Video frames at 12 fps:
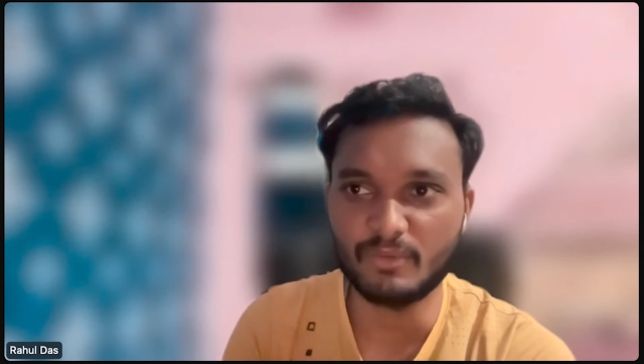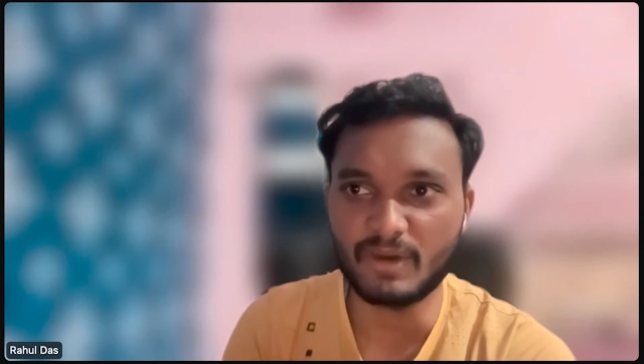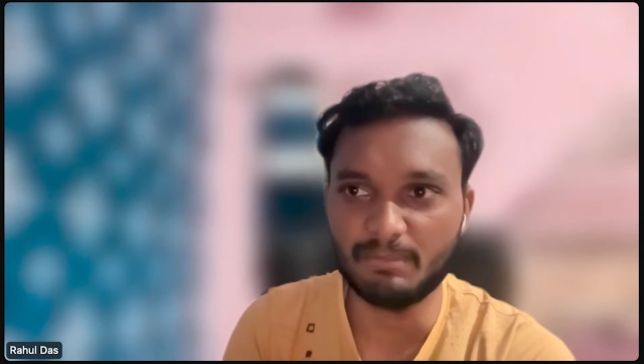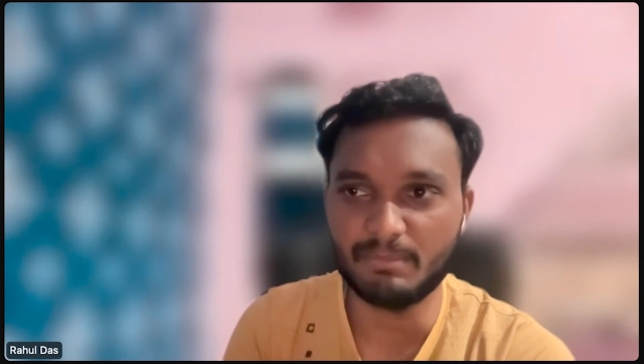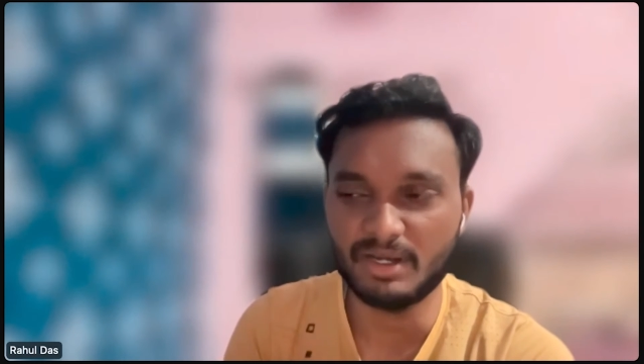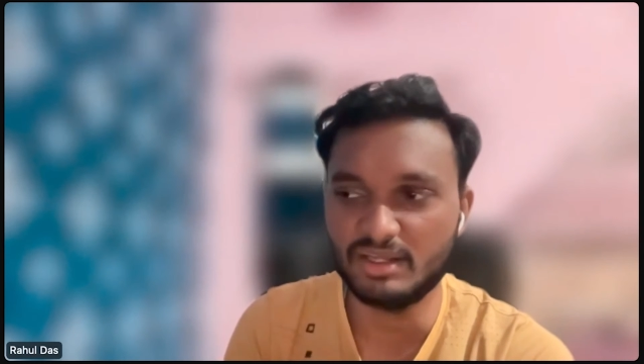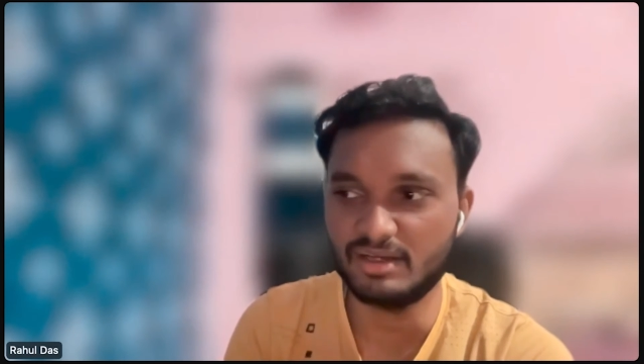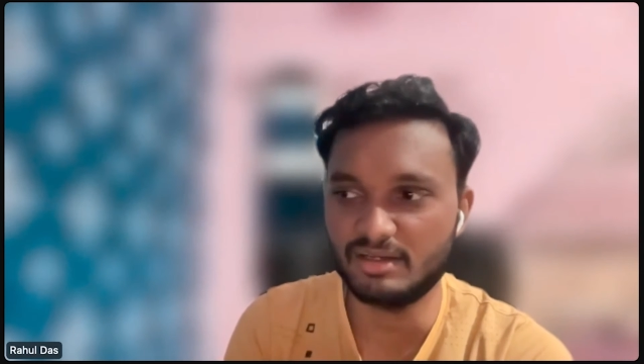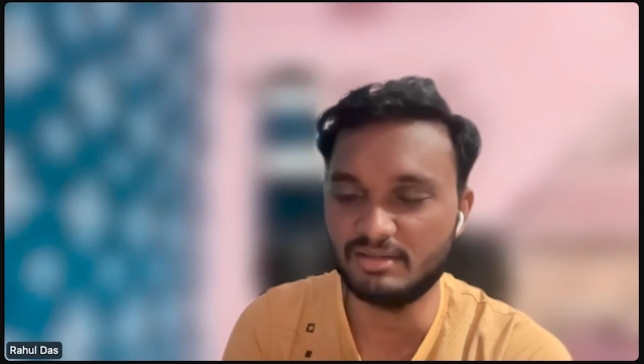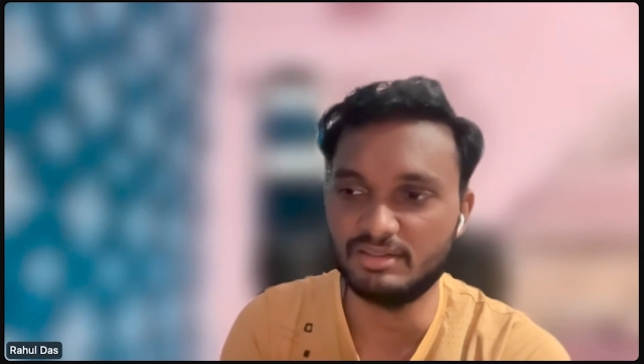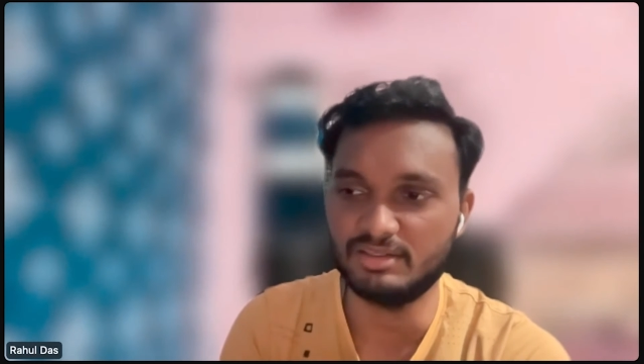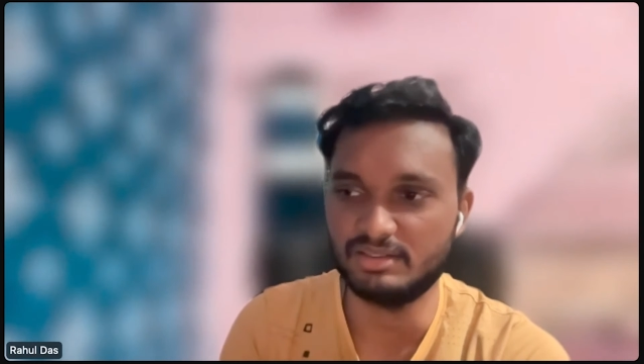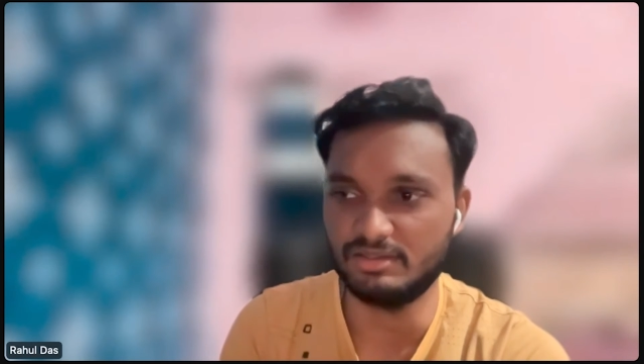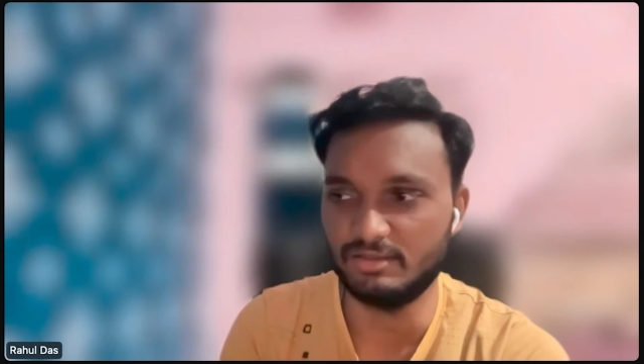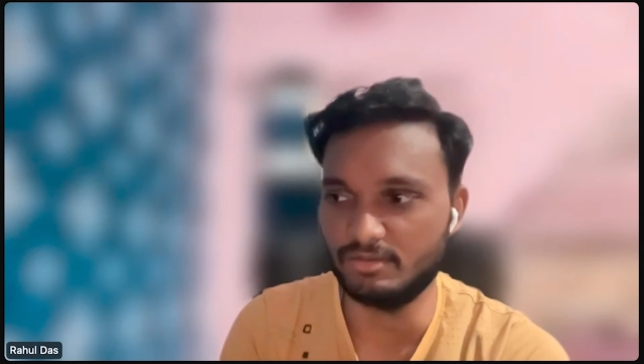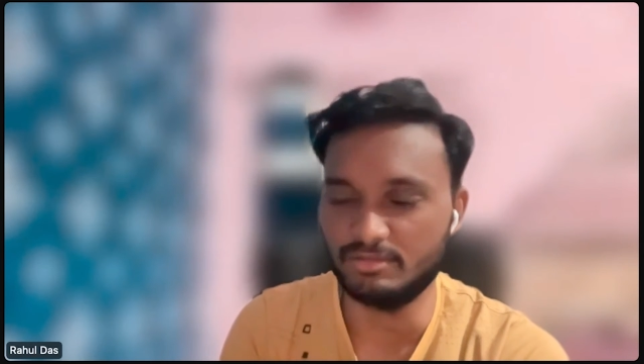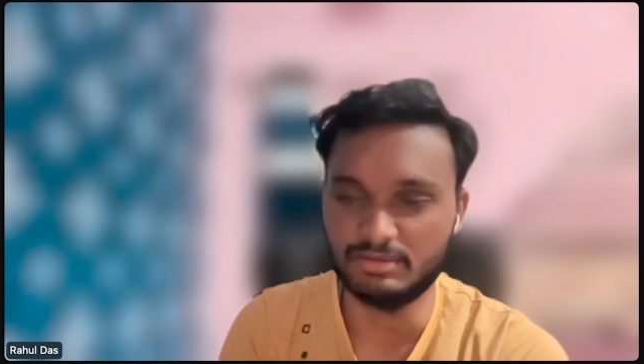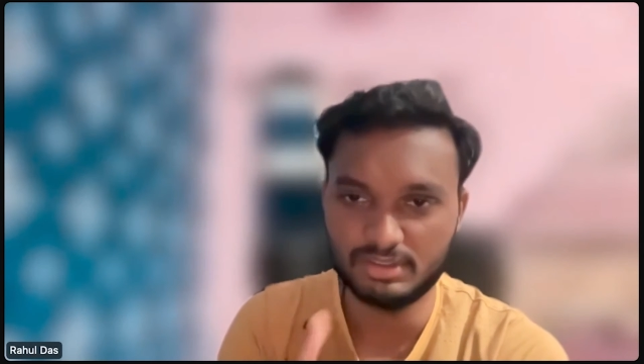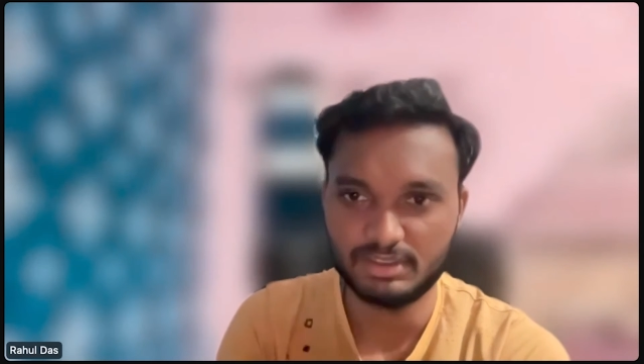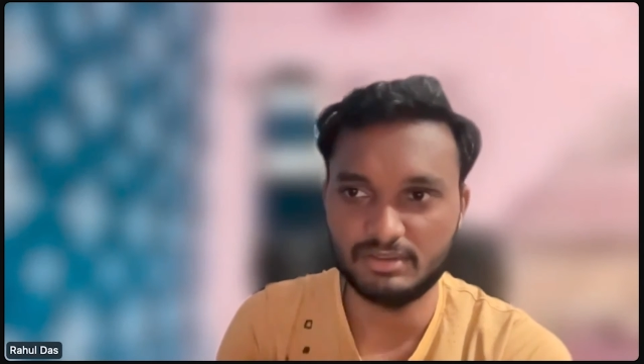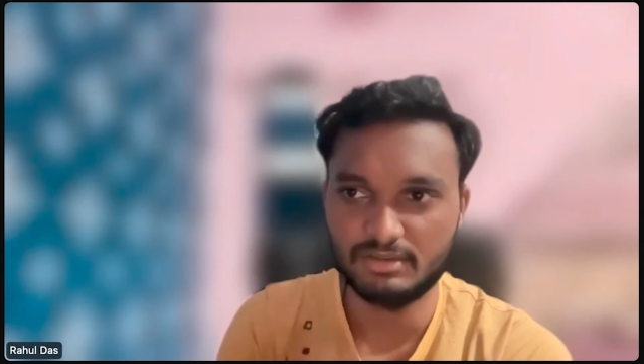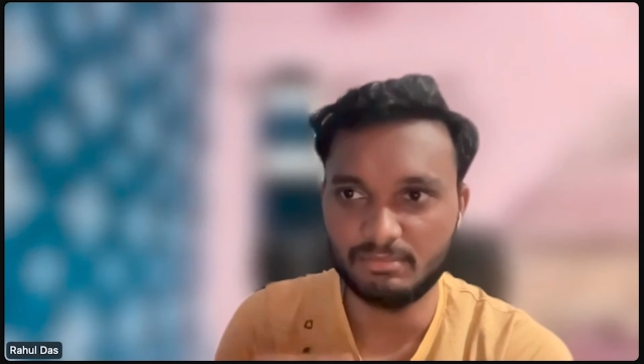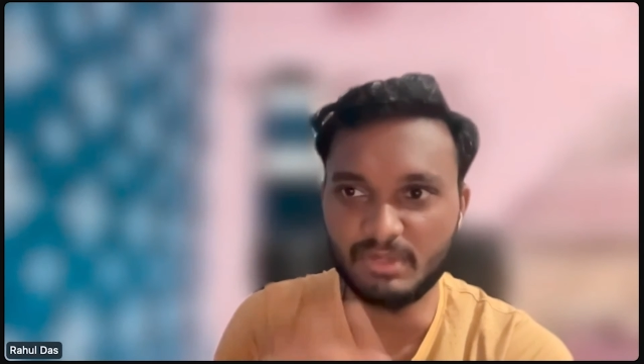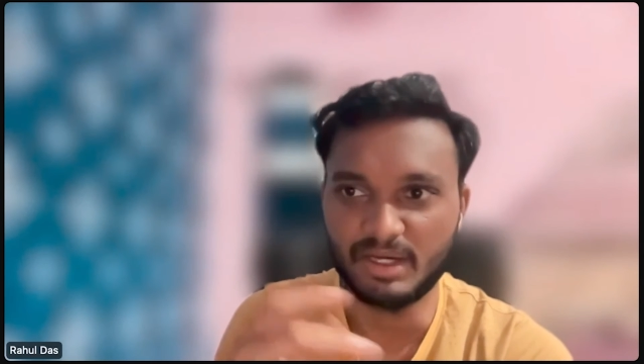required by the
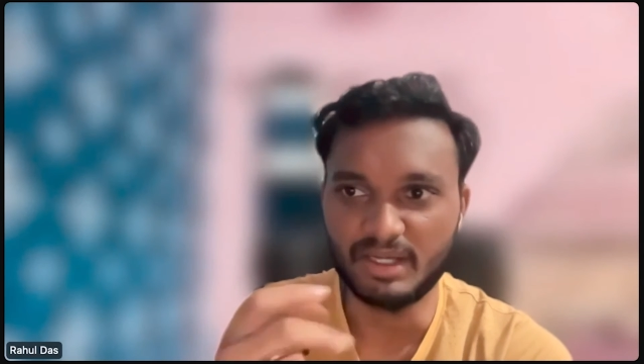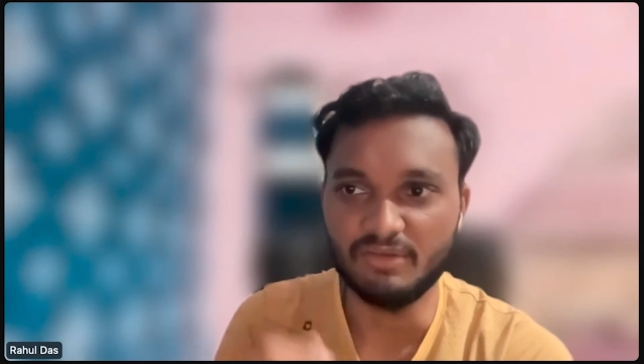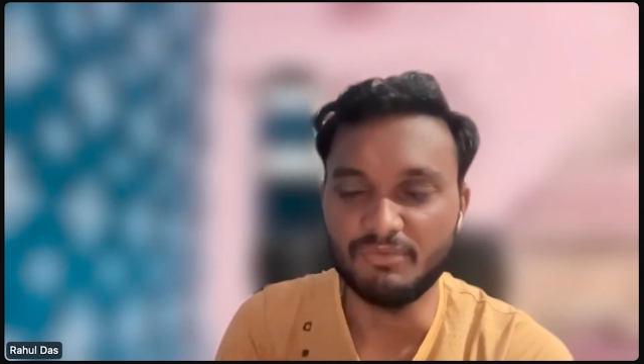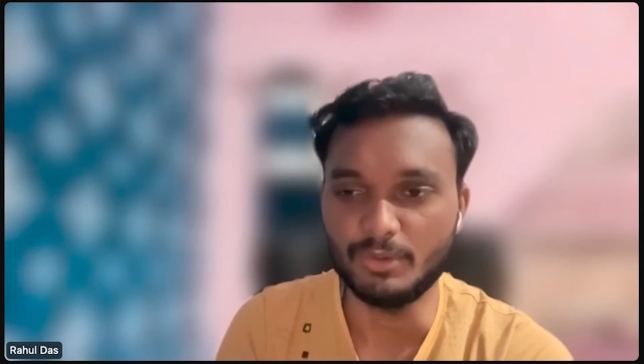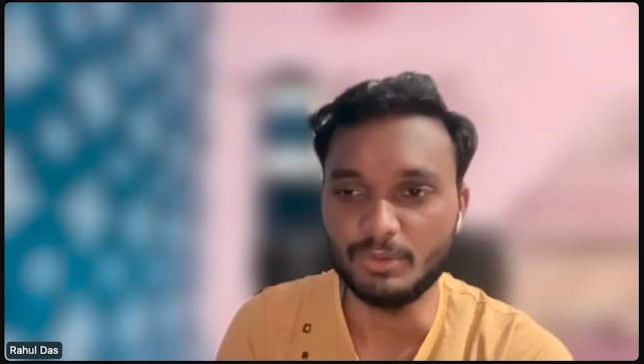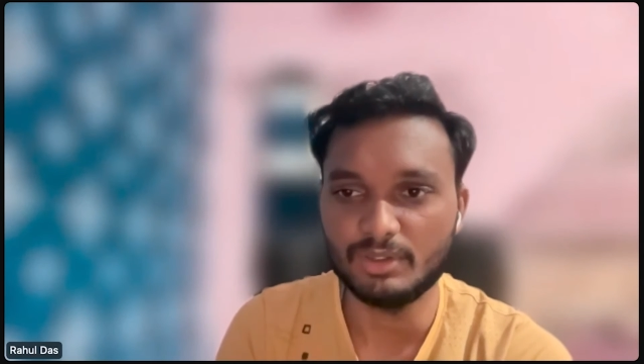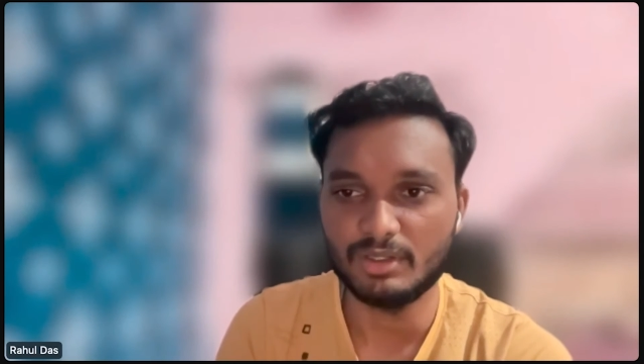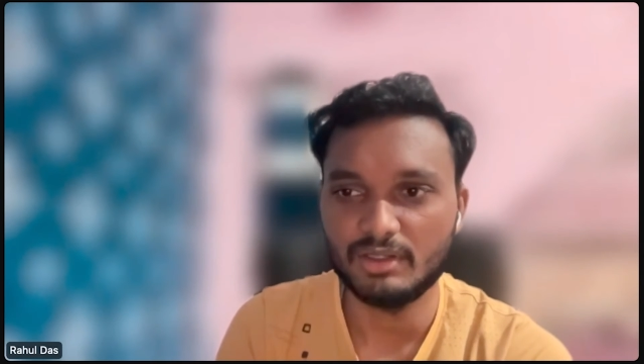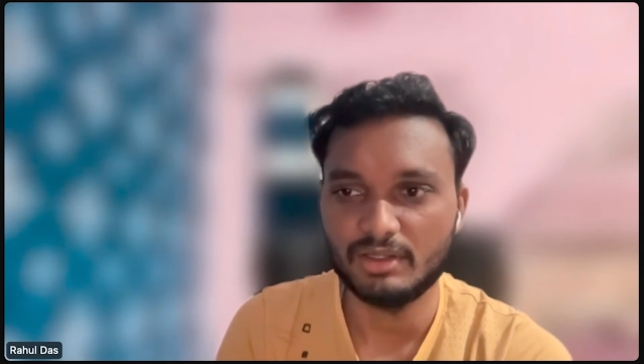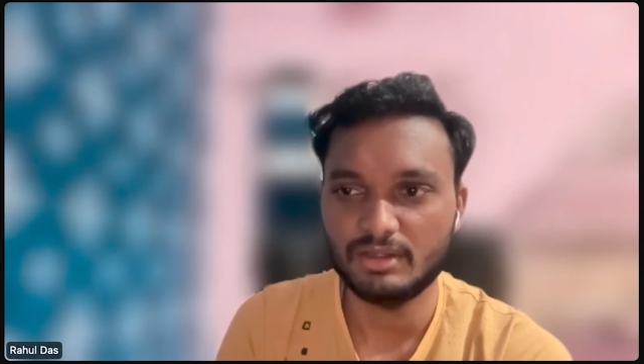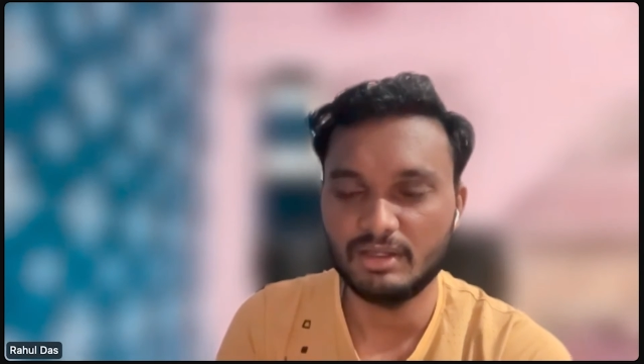by the view,